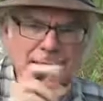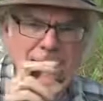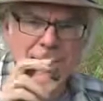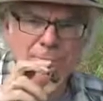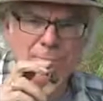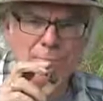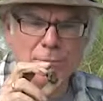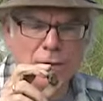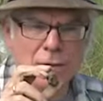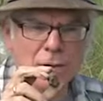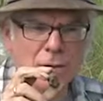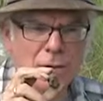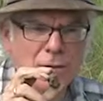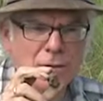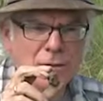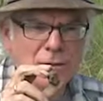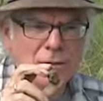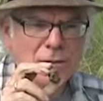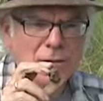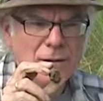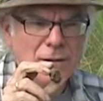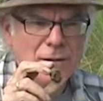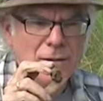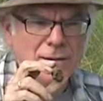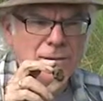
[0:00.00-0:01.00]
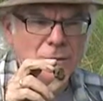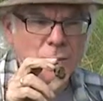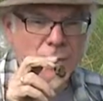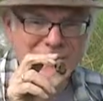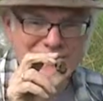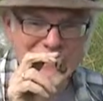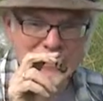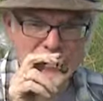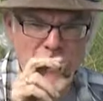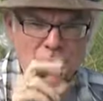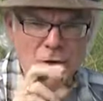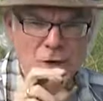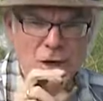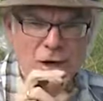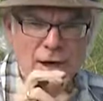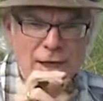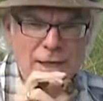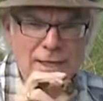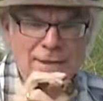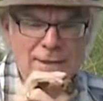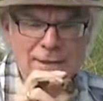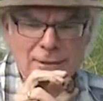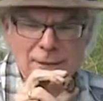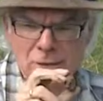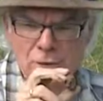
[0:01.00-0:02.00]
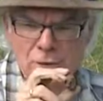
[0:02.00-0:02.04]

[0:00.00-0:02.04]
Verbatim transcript: nice ball, so it's not a